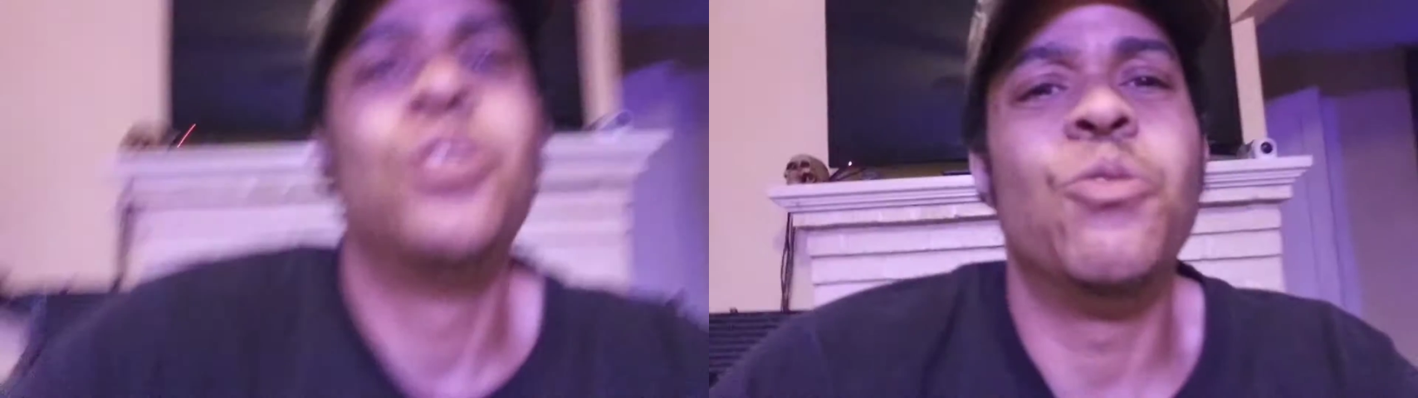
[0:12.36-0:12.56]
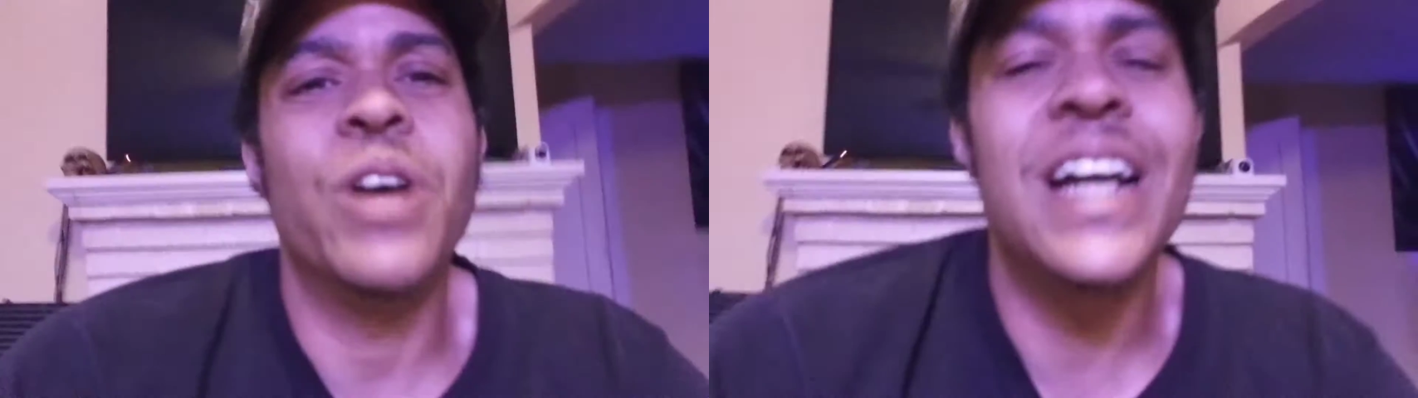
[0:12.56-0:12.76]

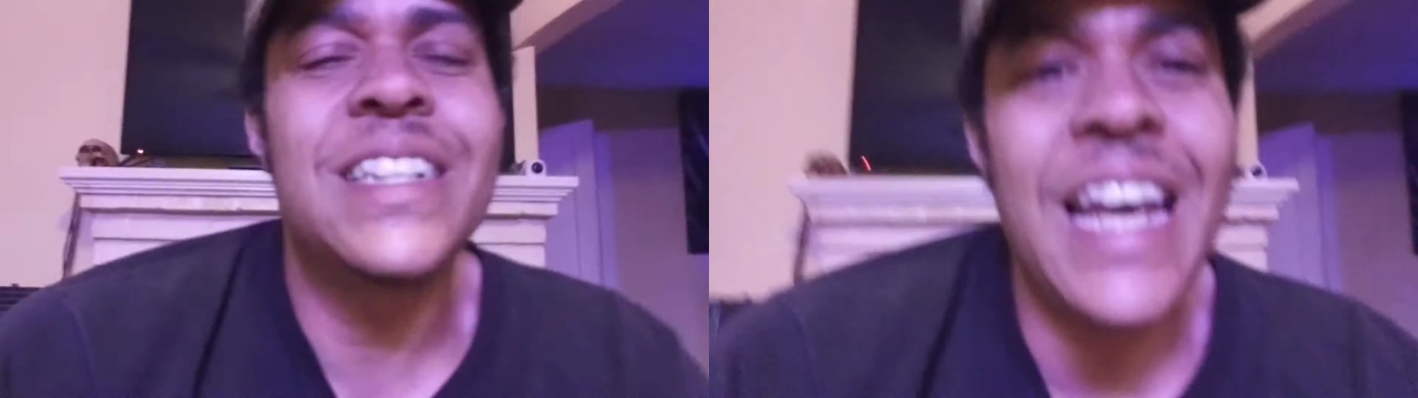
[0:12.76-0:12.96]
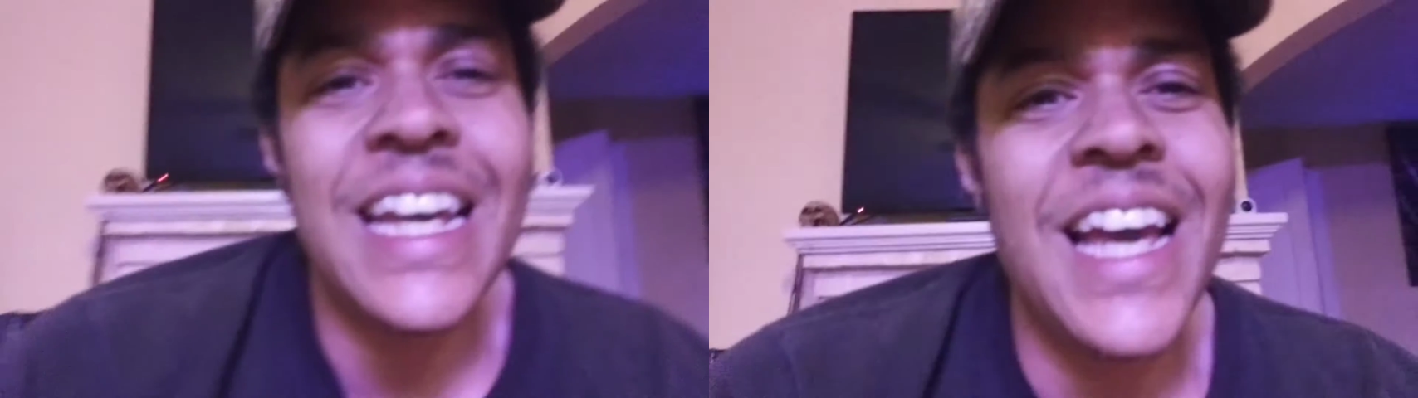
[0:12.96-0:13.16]
When I
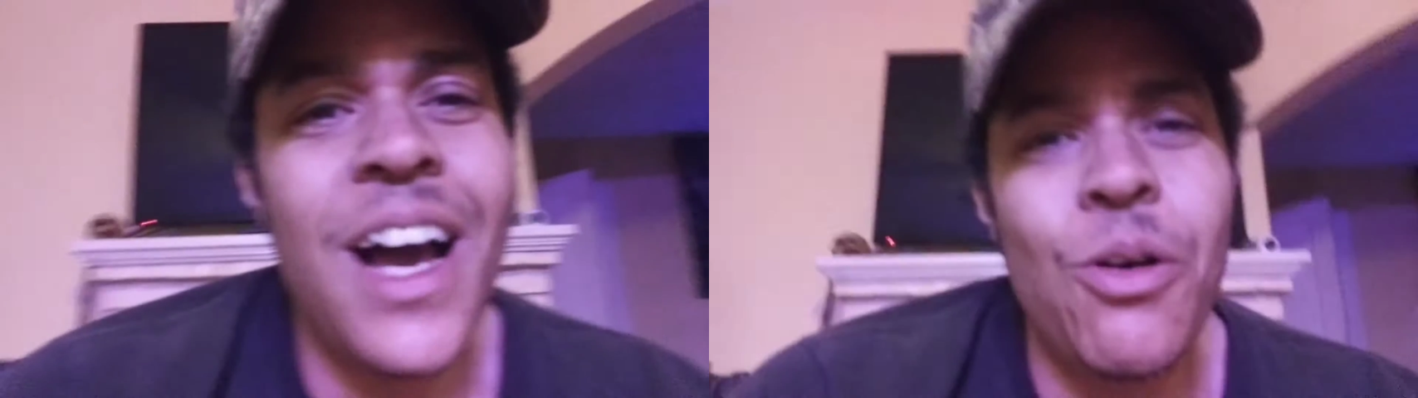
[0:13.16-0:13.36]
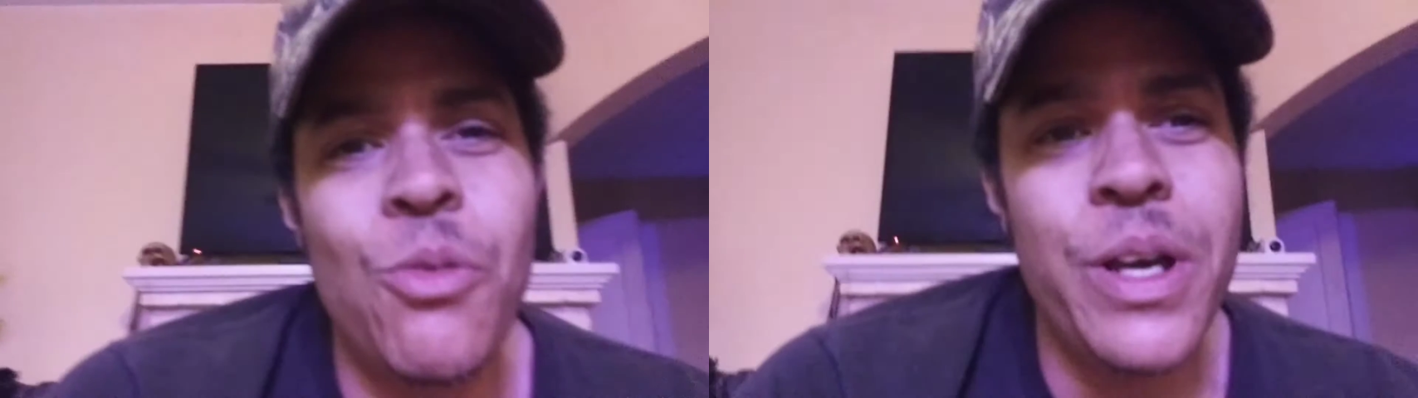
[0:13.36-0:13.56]
take
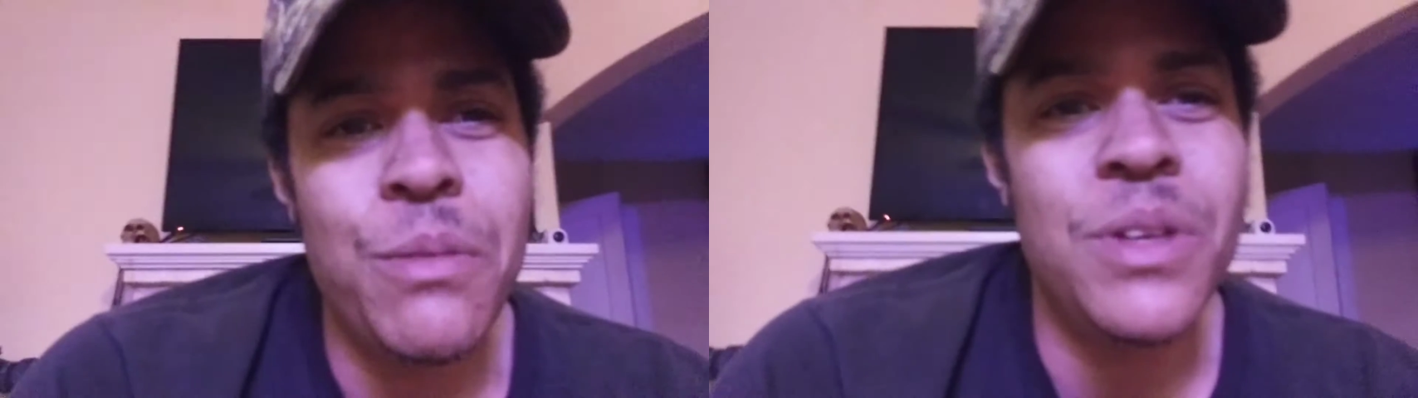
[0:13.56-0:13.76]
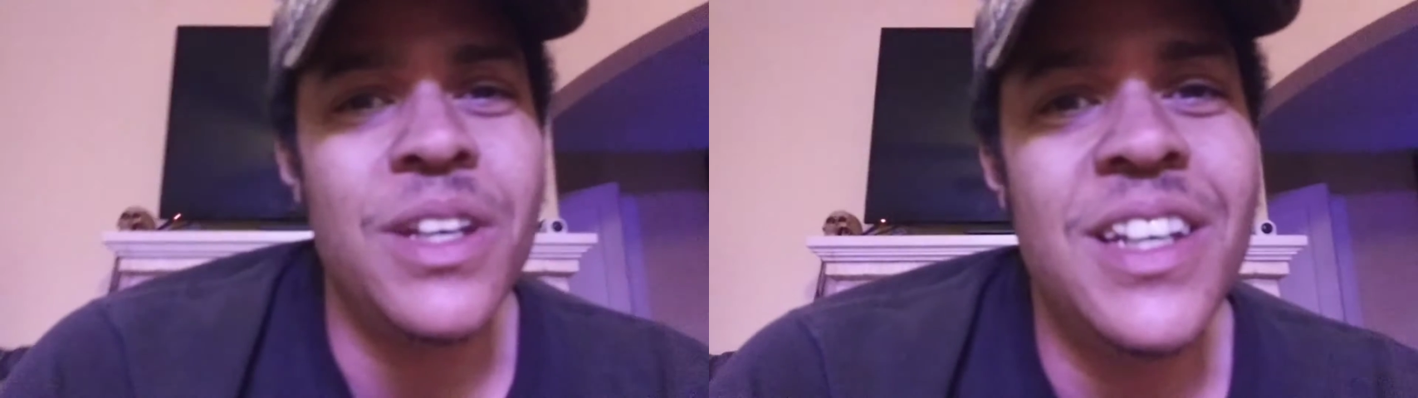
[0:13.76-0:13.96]
y'all
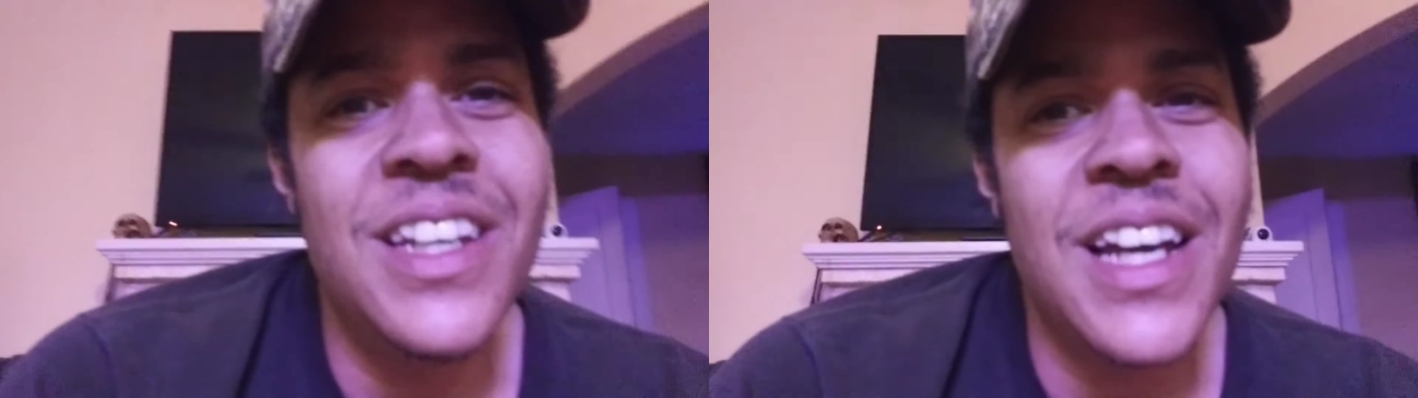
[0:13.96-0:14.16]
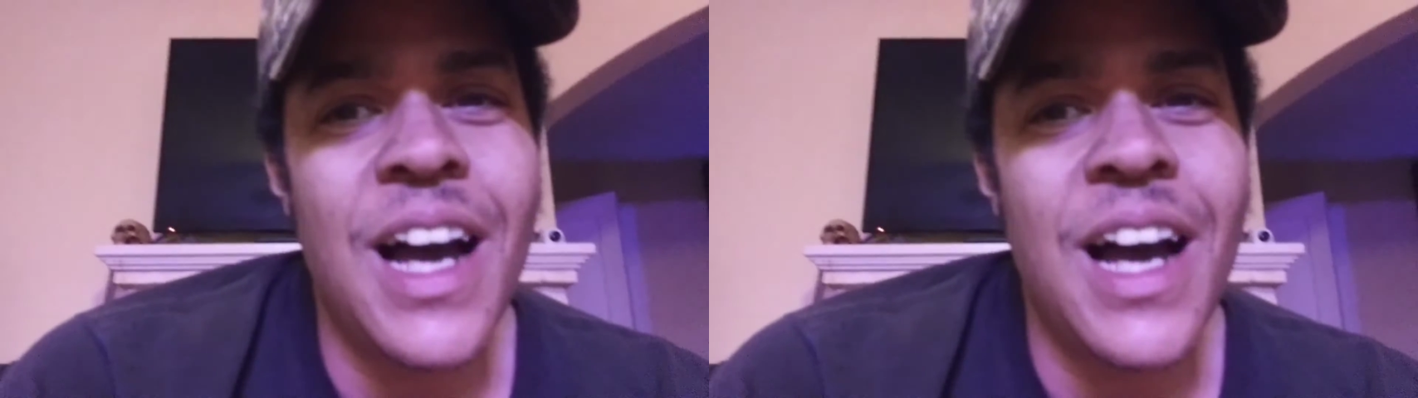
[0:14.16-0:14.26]
with me,